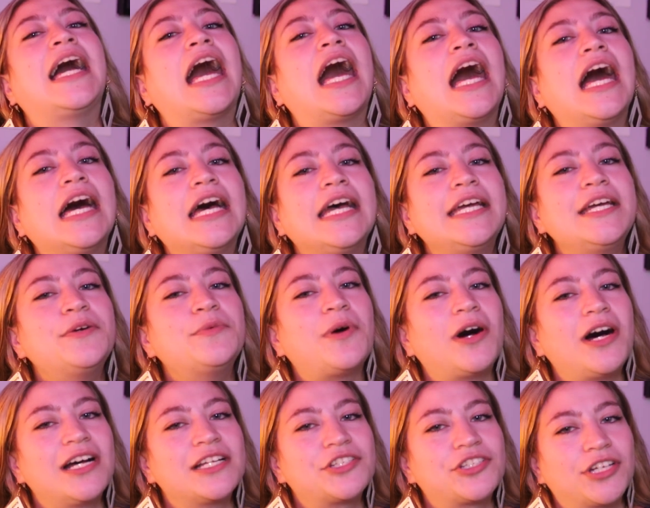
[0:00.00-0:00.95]
I
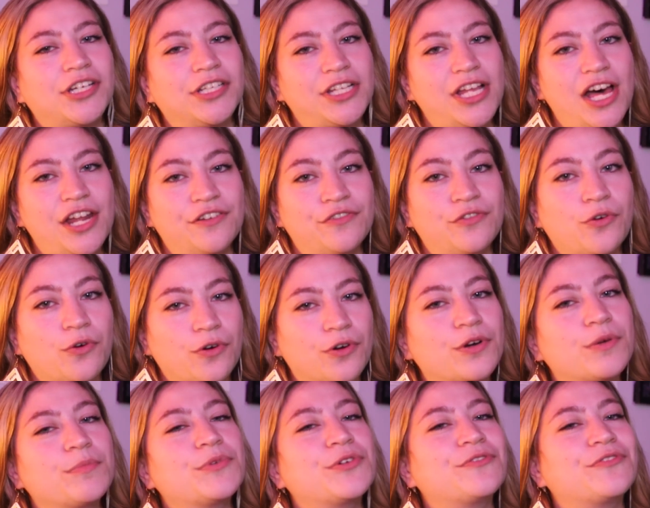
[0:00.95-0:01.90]
watch a lot of
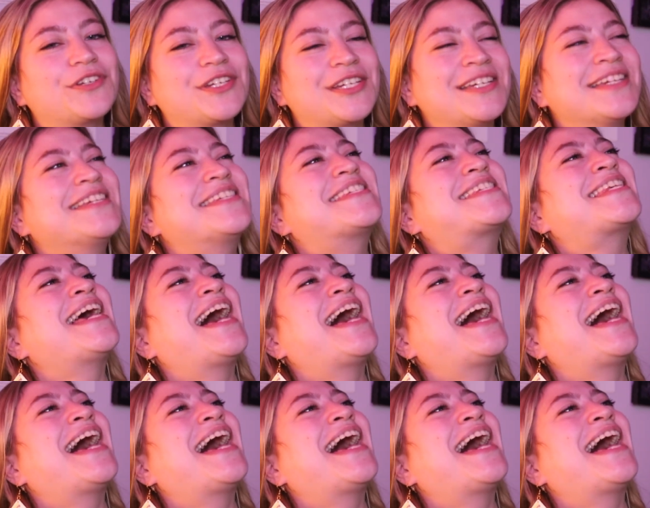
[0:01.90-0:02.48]
horror movies.